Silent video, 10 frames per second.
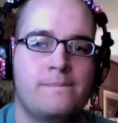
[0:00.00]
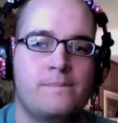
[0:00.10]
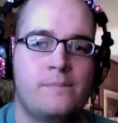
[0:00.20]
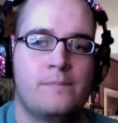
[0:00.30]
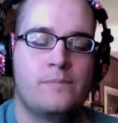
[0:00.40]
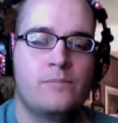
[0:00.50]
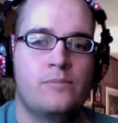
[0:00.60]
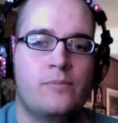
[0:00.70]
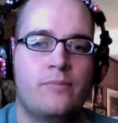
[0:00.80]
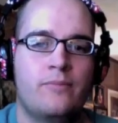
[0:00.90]

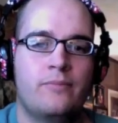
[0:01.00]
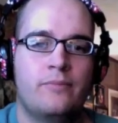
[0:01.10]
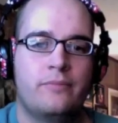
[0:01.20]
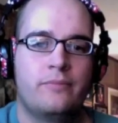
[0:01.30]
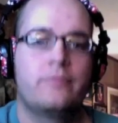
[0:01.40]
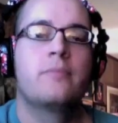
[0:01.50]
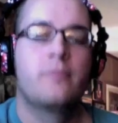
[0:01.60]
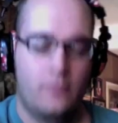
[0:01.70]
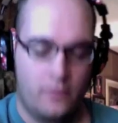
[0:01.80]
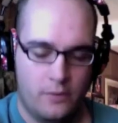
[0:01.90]

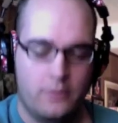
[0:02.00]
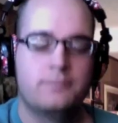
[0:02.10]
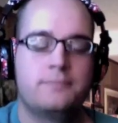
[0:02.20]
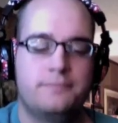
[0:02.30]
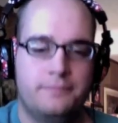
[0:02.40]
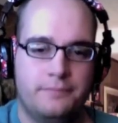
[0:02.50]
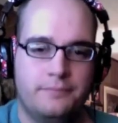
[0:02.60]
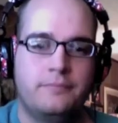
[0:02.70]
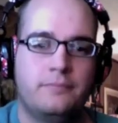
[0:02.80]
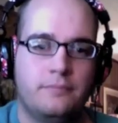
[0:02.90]

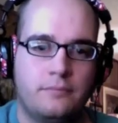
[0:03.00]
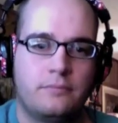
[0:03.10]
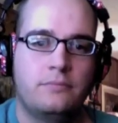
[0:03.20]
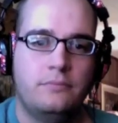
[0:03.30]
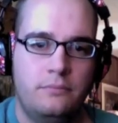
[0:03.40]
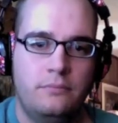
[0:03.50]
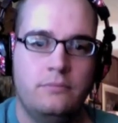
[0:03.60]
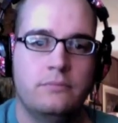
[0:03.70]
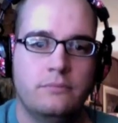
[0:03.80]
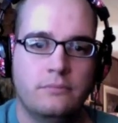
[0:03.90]

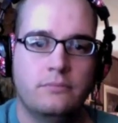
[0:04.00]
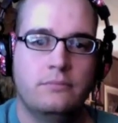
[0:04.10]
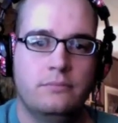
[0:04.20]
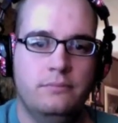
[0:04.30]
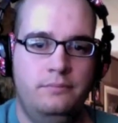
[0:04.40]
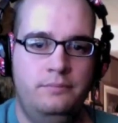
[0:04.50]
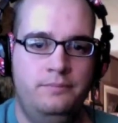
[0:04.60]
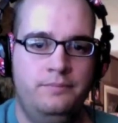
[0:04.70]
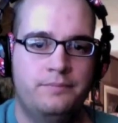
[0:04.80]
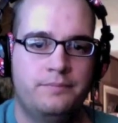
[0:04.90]

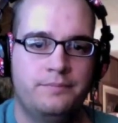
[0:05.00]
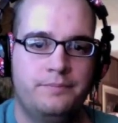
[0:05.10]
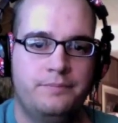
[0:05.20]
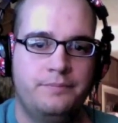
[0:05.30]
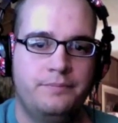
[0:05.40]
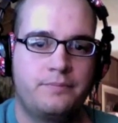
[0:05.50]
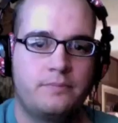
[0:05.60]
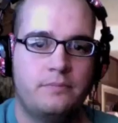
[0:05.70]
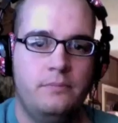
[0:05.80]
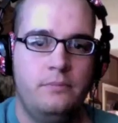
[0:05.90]

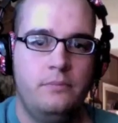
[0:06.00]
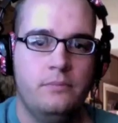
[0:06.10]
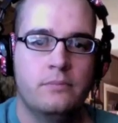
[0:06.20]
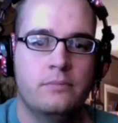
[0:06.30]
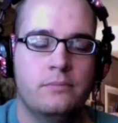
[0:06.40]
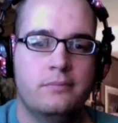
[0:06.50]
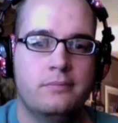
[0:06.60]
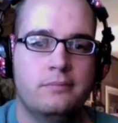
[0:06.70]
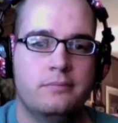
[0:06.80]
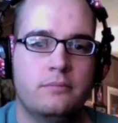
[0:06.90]

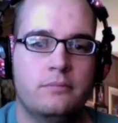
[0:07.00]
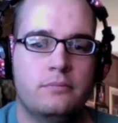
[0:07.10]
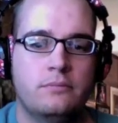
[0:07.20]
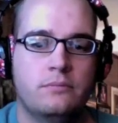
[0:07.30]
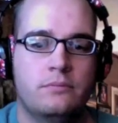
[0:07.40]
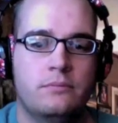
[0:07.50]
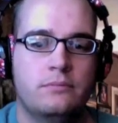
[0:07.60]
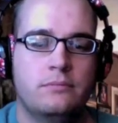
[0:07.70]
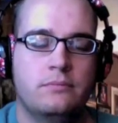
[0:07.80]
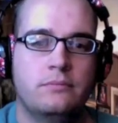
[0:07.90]
(not speaking)